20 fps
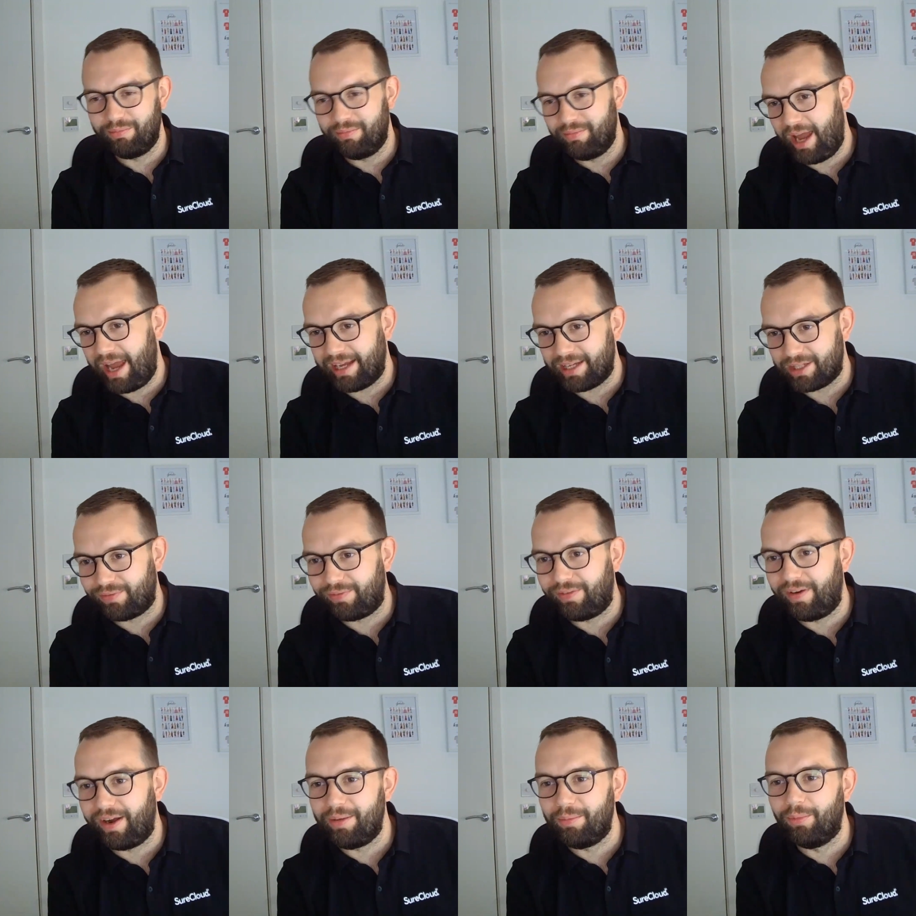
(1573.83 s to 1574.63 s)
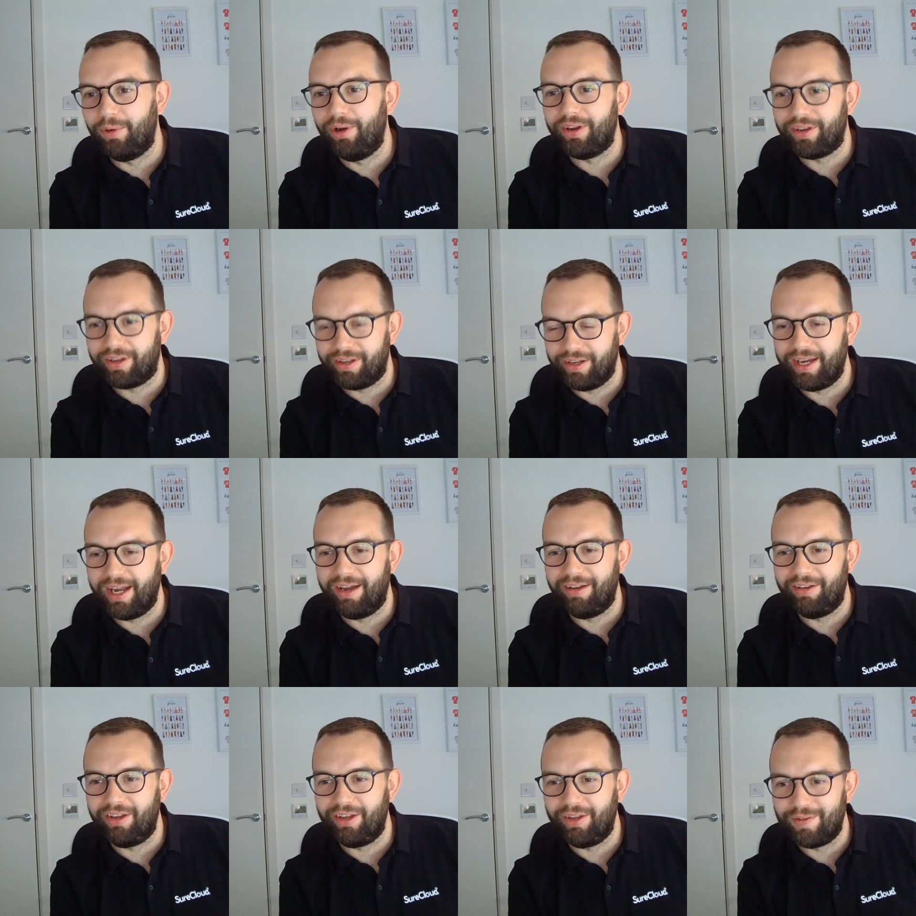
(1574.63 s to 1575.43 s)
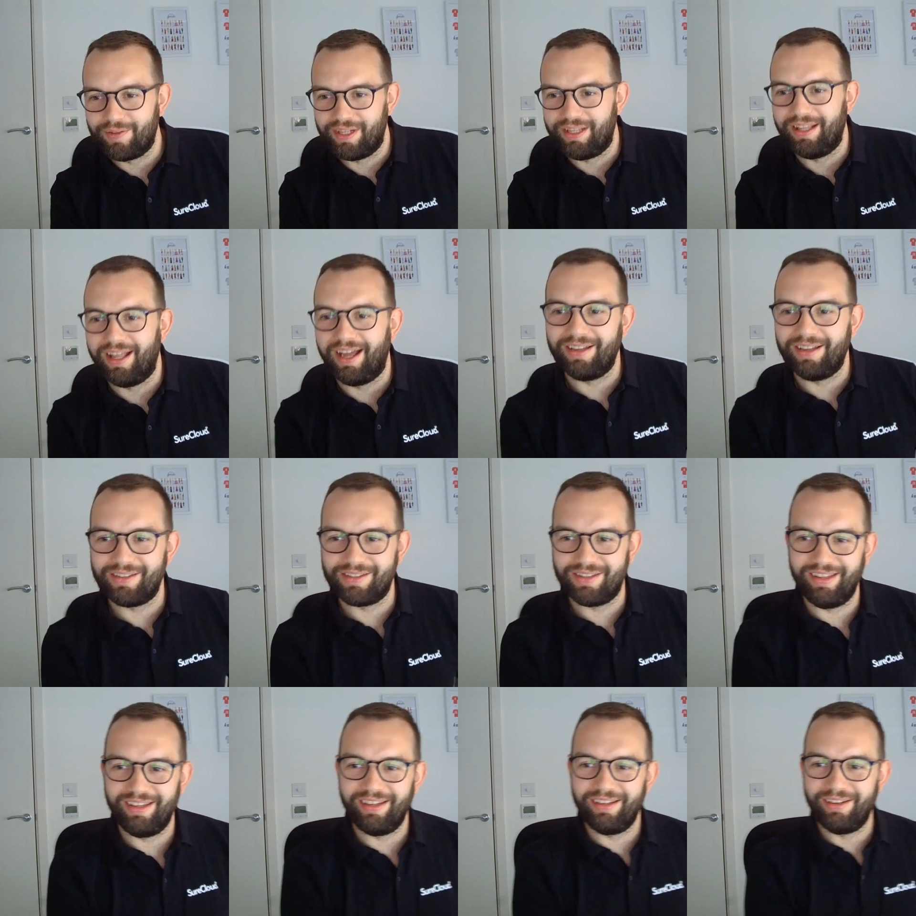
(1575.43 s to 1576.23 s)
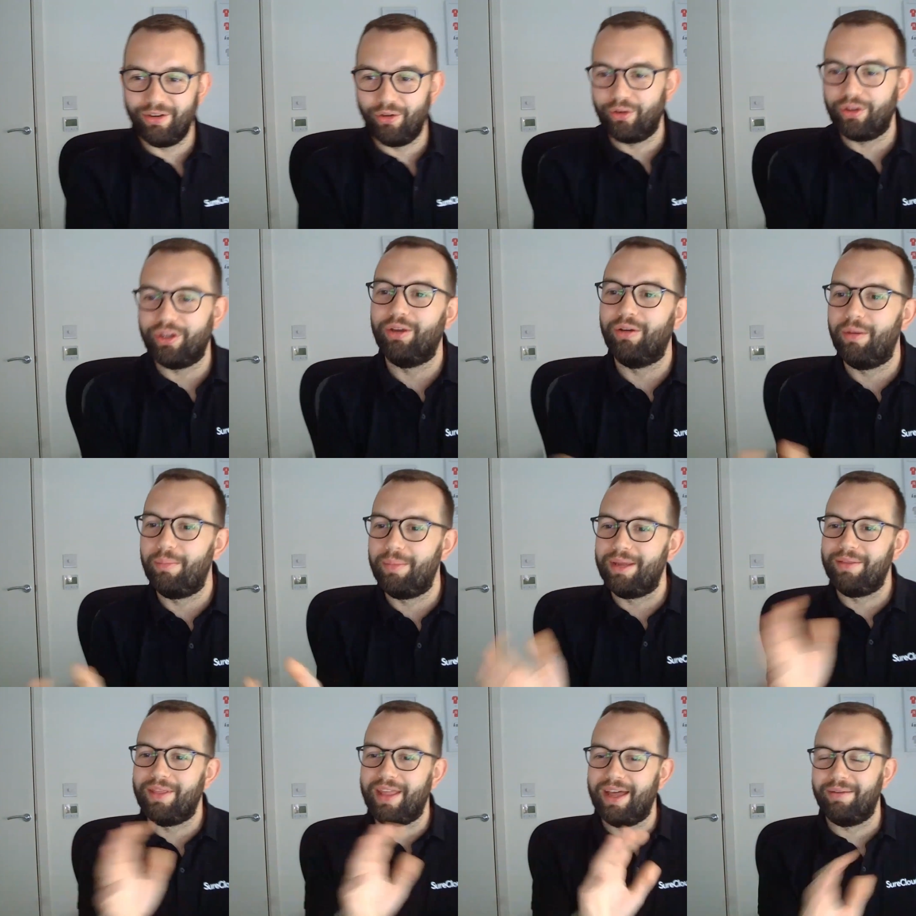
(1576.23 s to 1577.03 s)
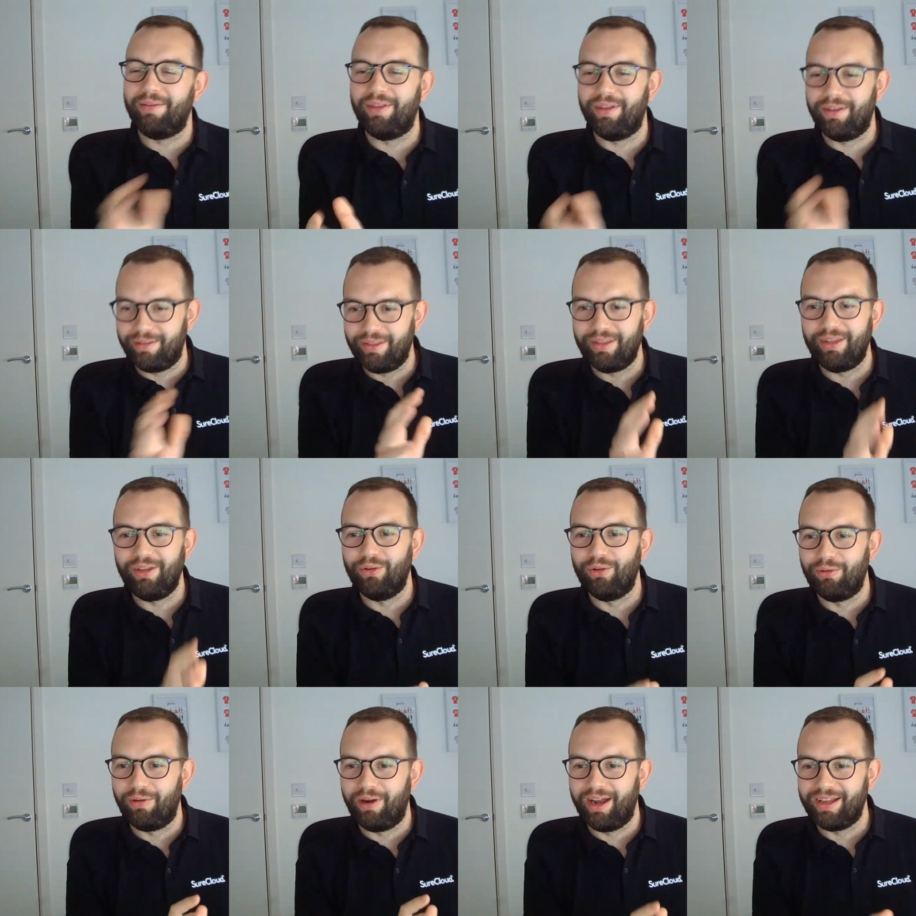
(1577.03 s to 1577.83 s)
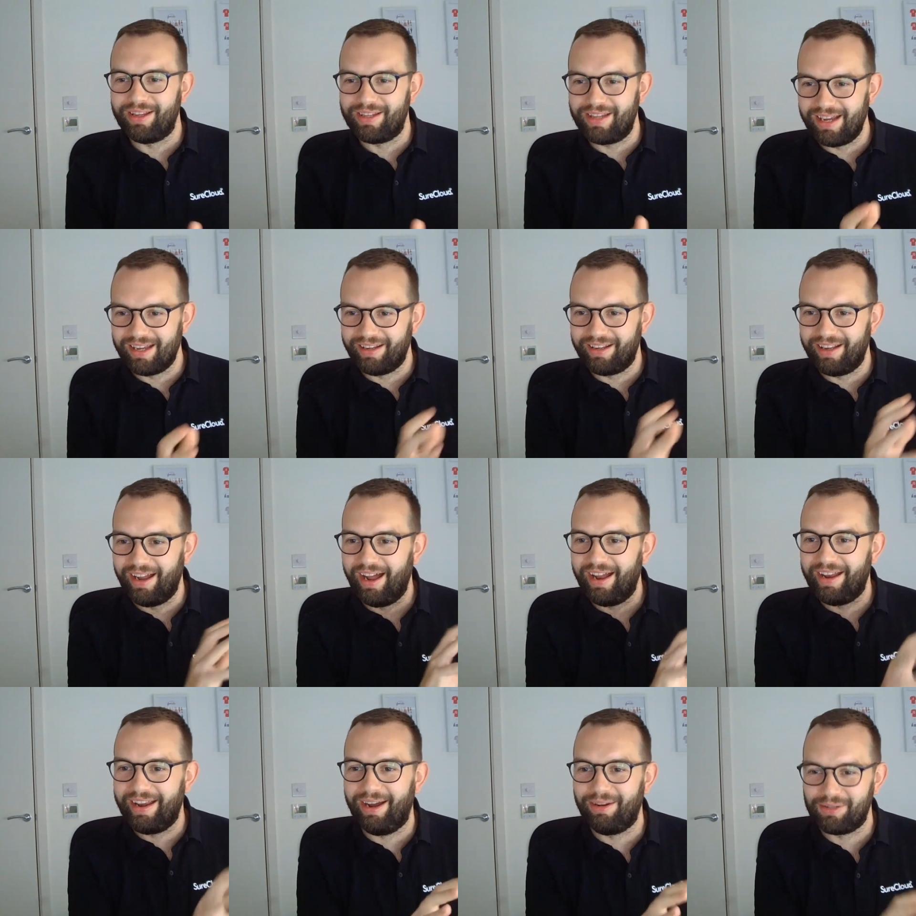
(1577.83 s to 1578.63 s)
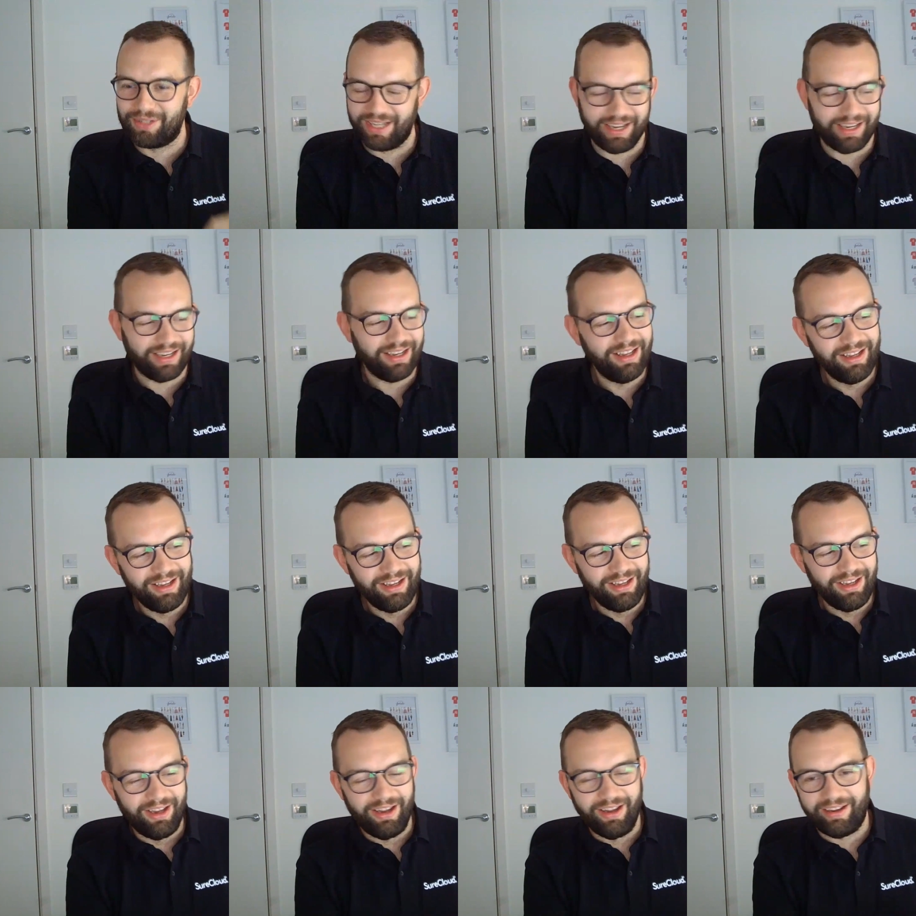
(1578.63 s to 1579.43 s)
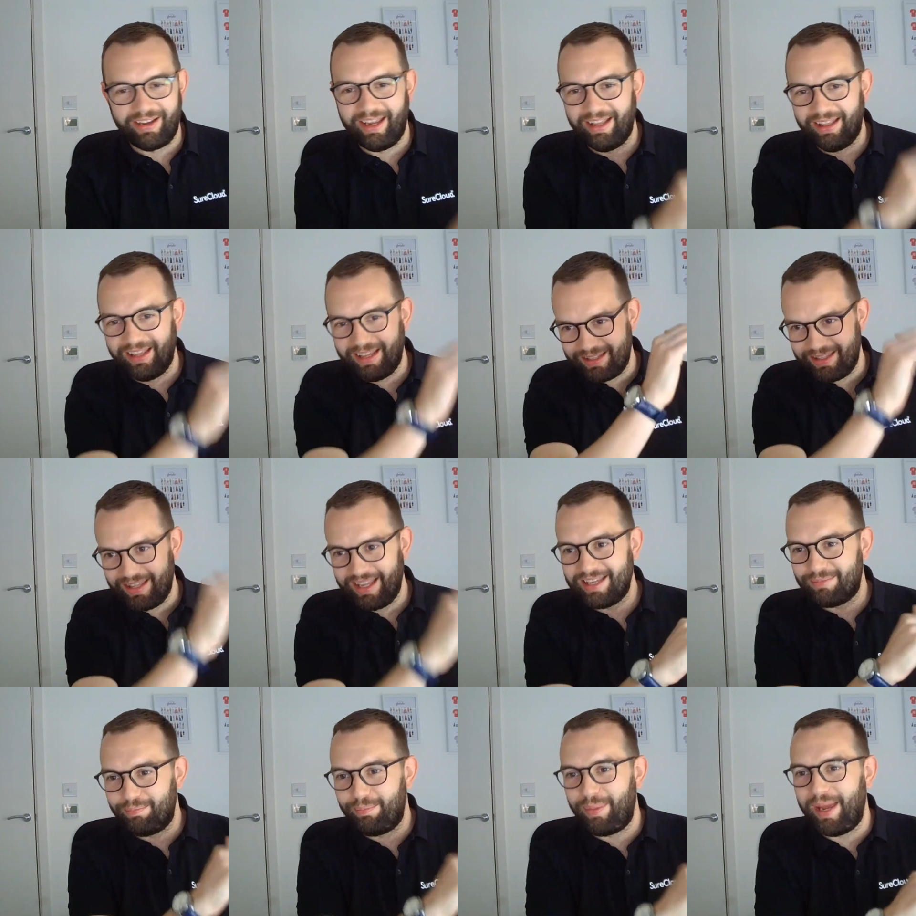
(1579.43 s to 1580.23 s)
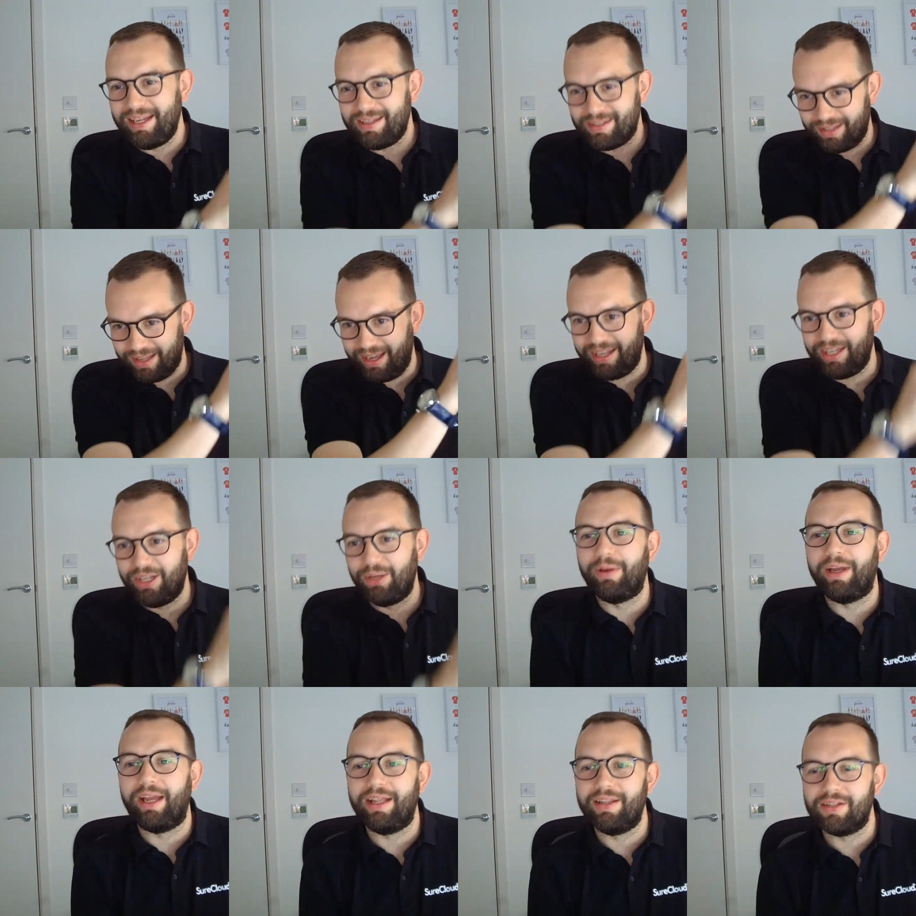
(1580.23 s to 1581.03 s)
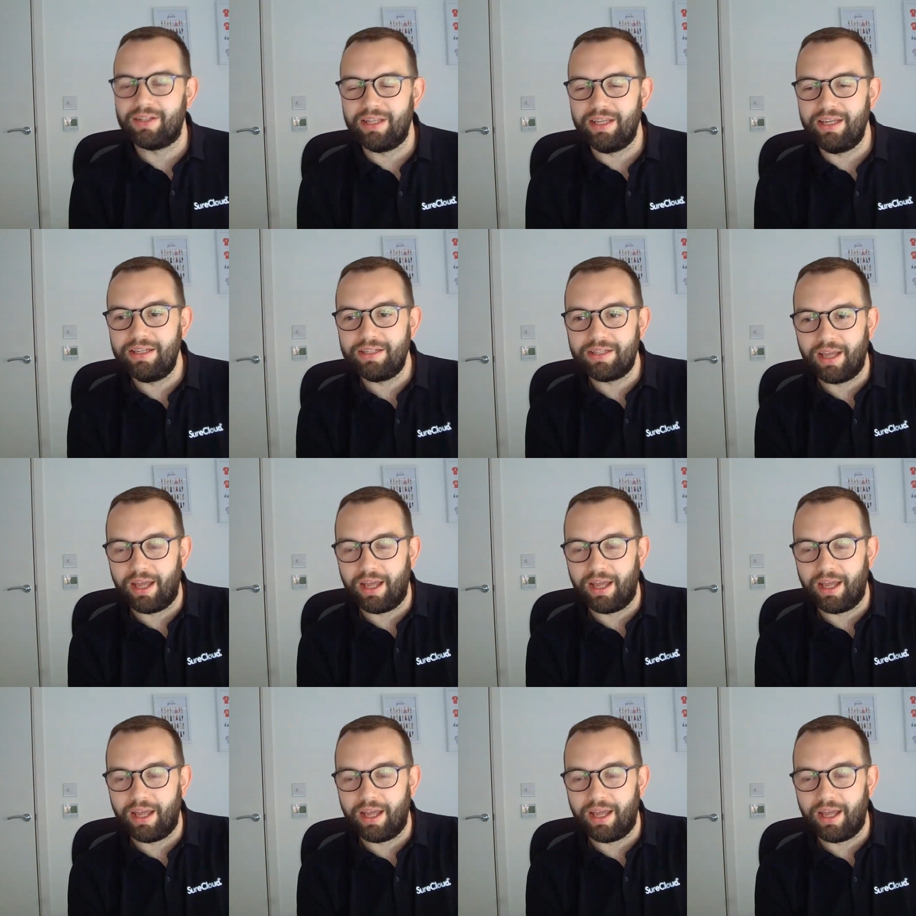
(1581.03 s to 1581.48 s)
X framework and now you're using that as the not you, I mean that the underwriters are now saying, okay, let's baseline you against these.